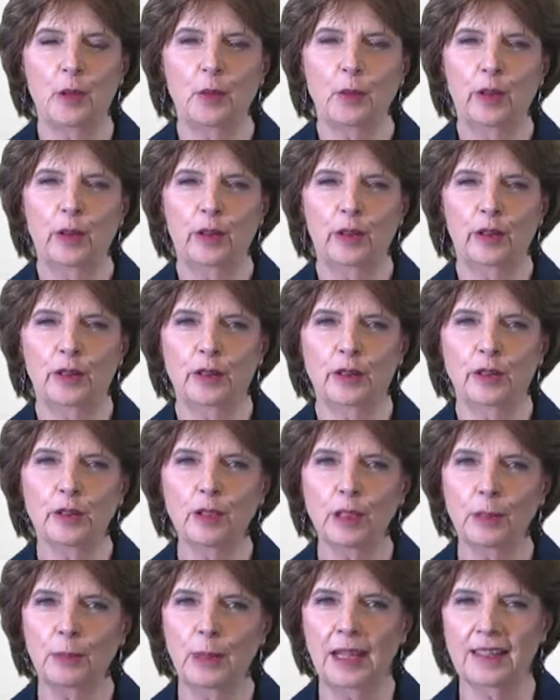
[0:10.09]
what we're going to
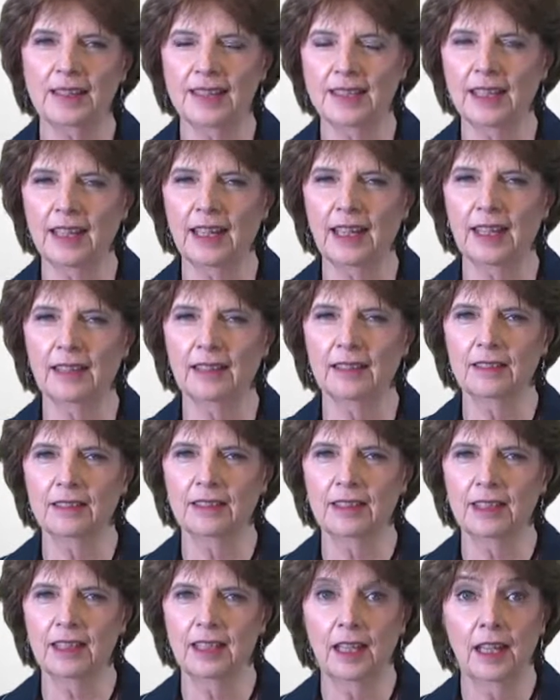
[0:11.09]
talk about today.
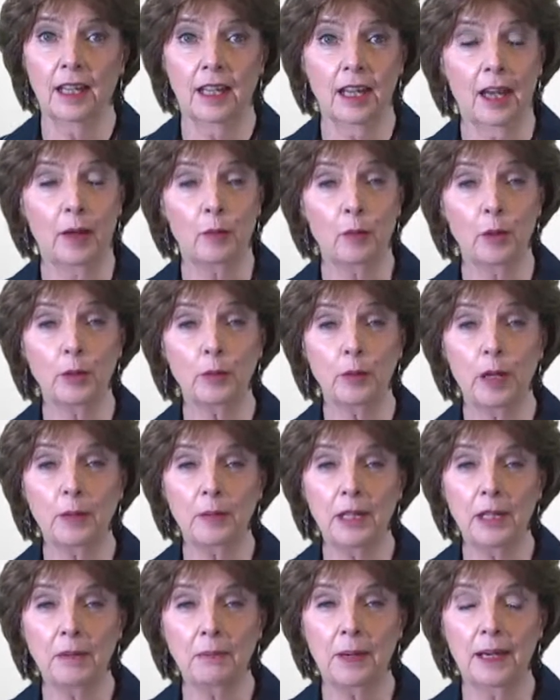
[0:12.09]
And what do I
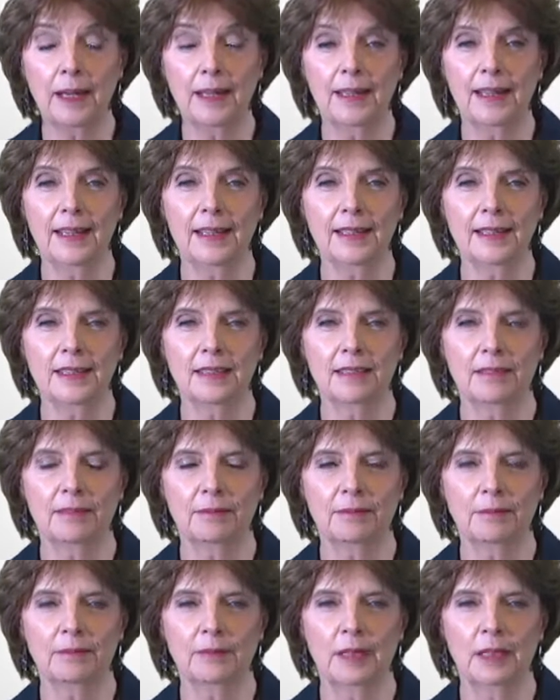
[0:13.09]
mean by that?
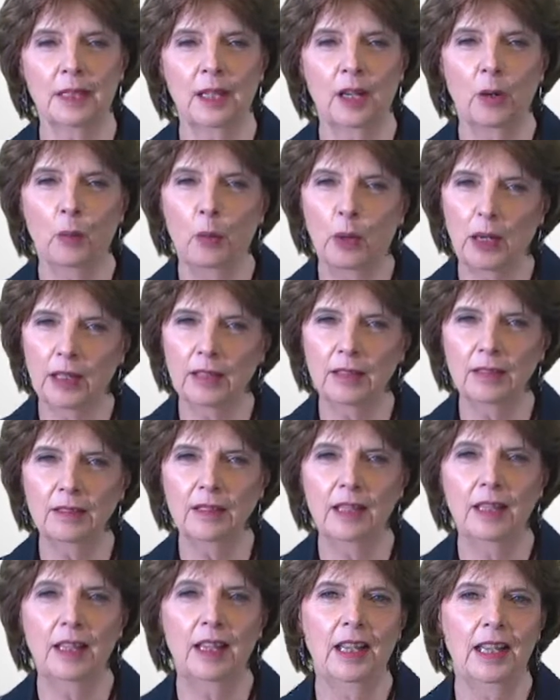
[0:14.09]
Well,
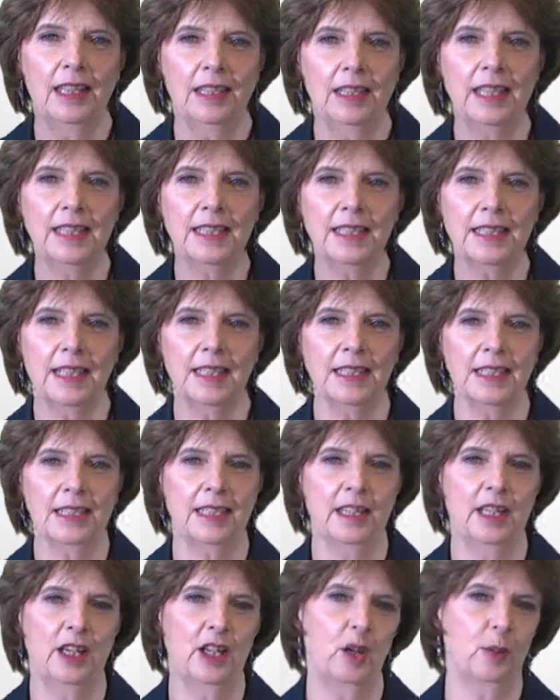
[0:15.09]
let's ask
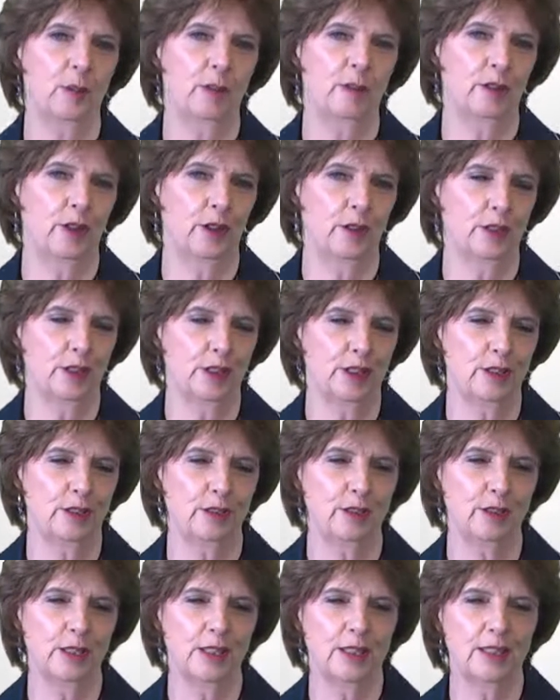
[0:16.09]
the help of Dr.
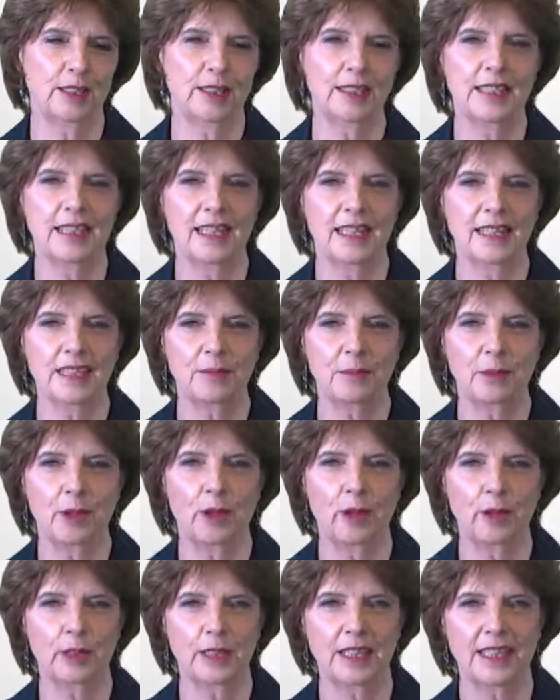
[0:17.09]
Seuss to set some
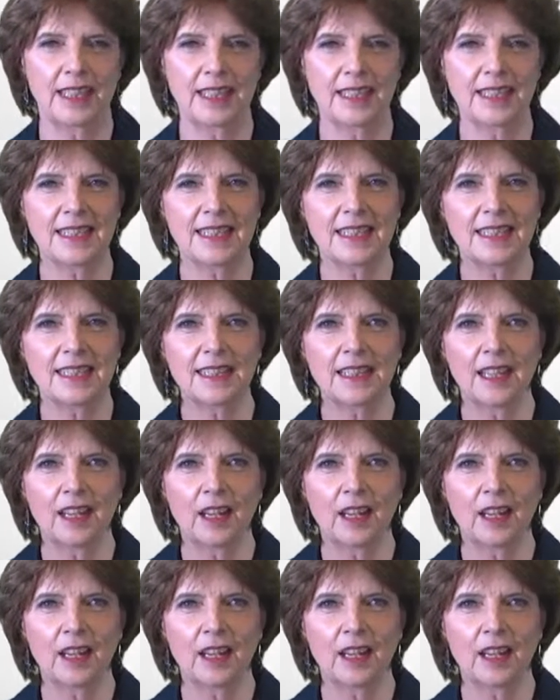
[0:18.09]
context.